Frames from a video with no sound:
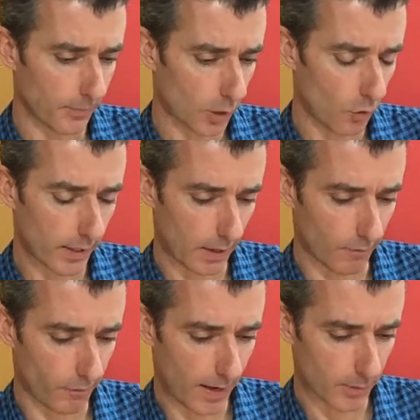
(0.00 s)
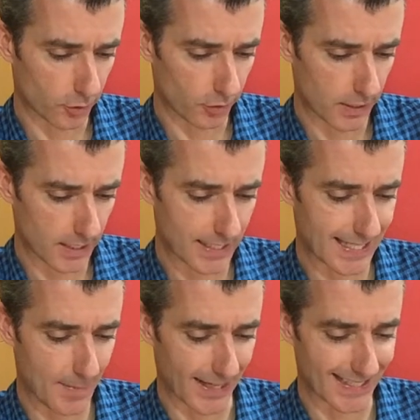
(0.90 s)
Chronic inflammatory
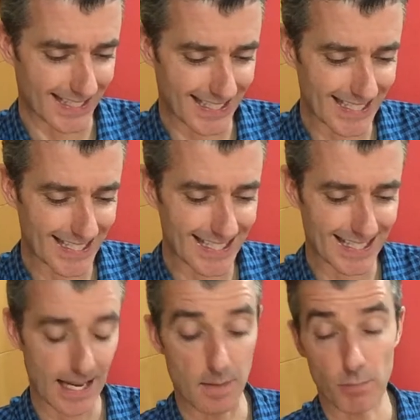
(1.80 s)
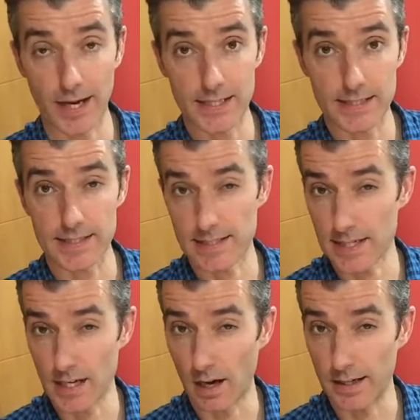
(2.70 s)
systemic diseases, in brackets
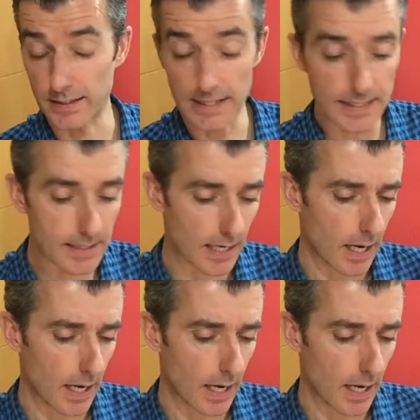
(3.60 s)
CIDs,